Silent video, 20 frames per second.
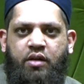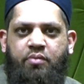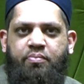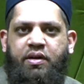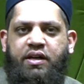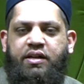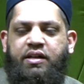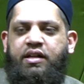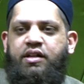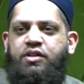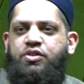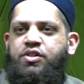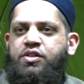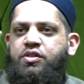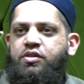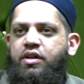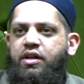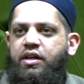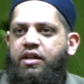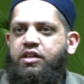But
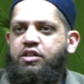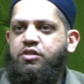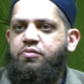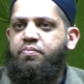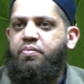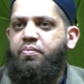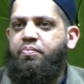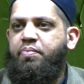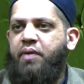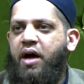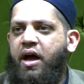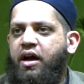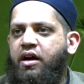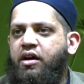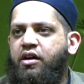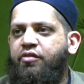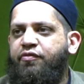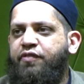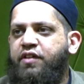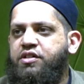his
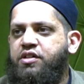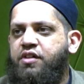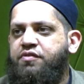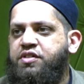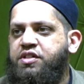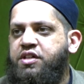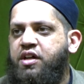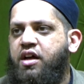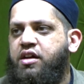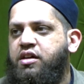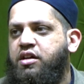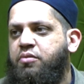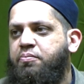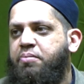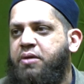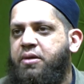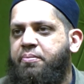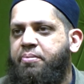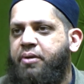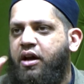biographies of certain
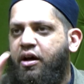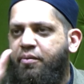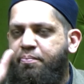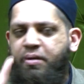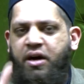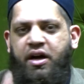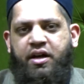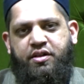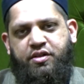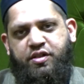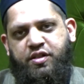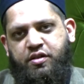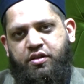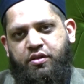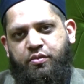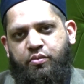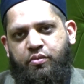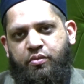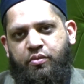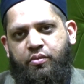people are biased,
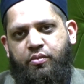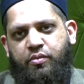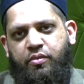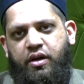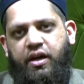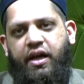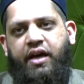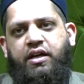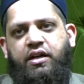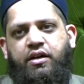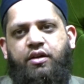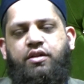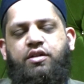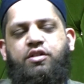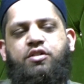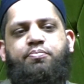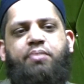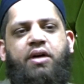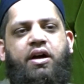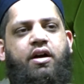like
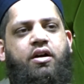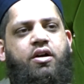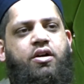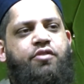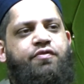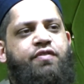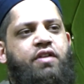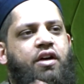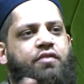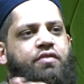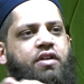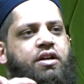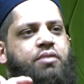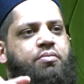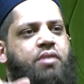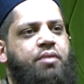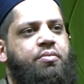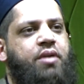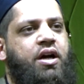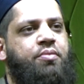his biography of Imam
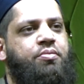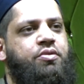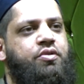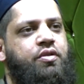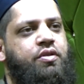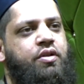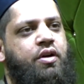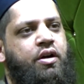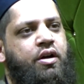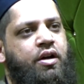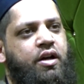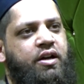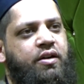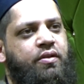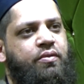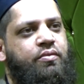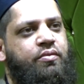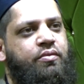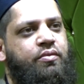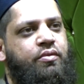Ahmad Rida Khan.
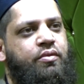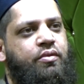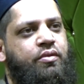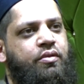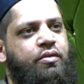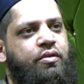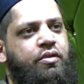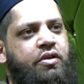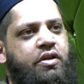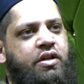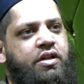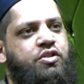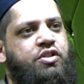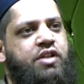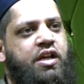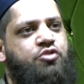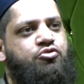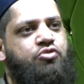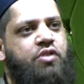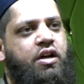He
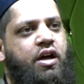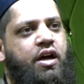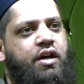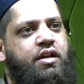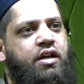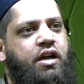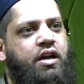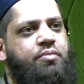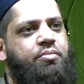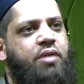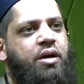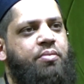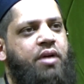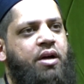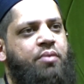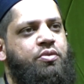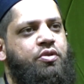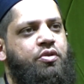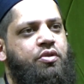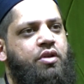says regarding Imam
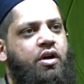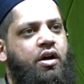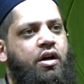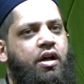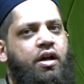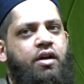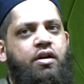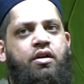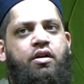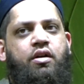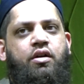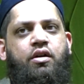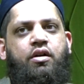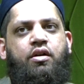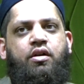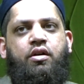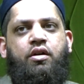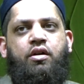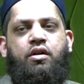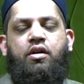Ahmad Rida Khan,
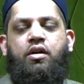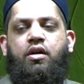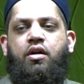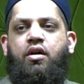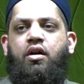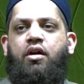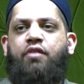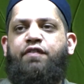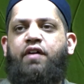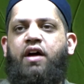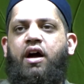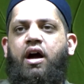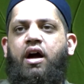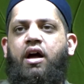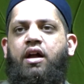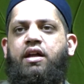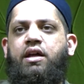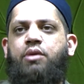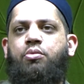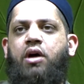
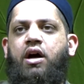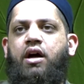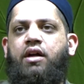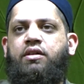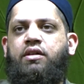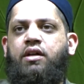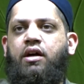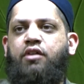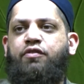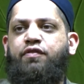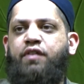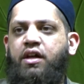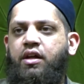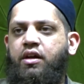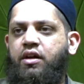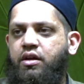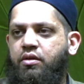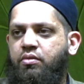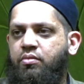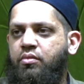Rafa'a liwa
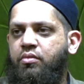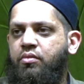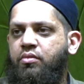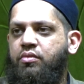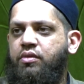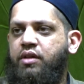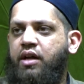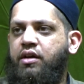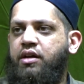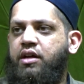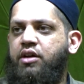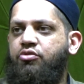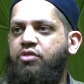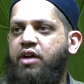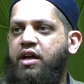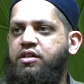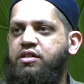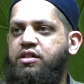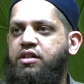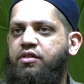at-takfir, that he
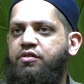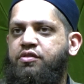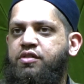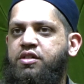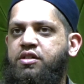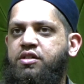raised the